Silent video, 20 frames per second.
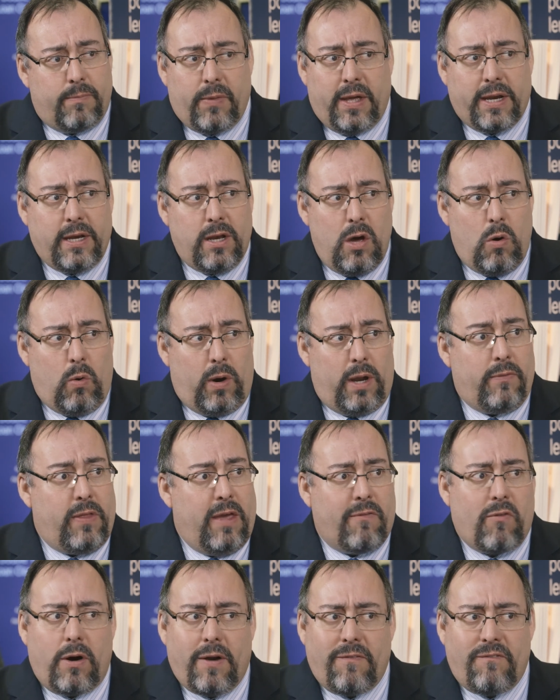They know it.
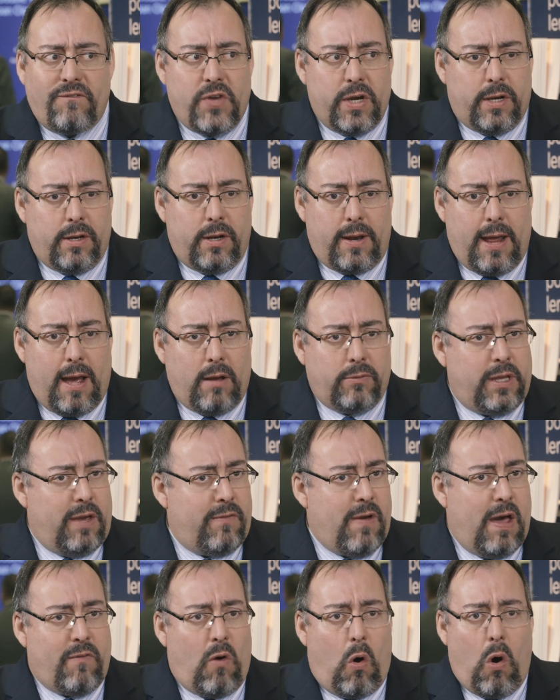They've already figured it out. They
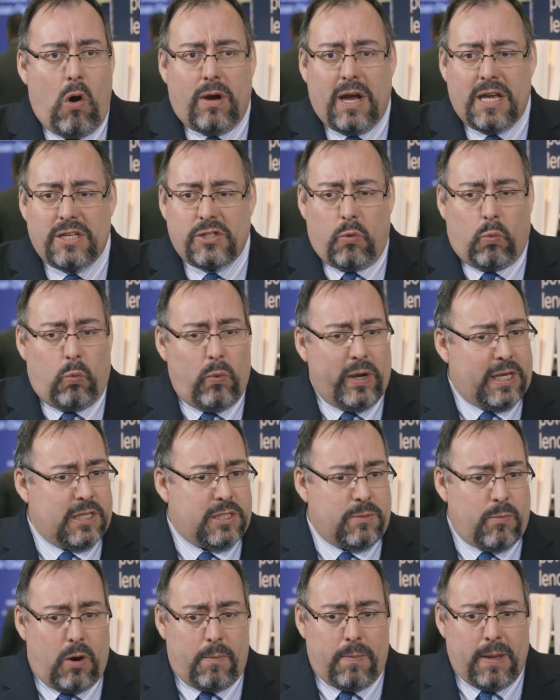have all kinds of wicked
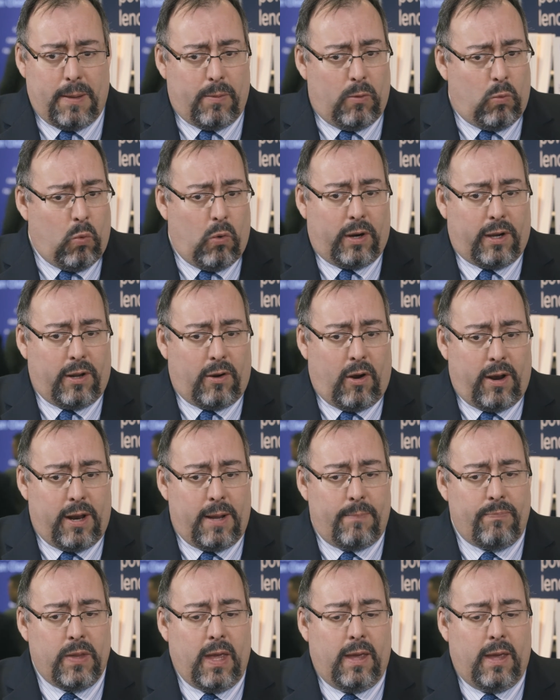smart people working on it.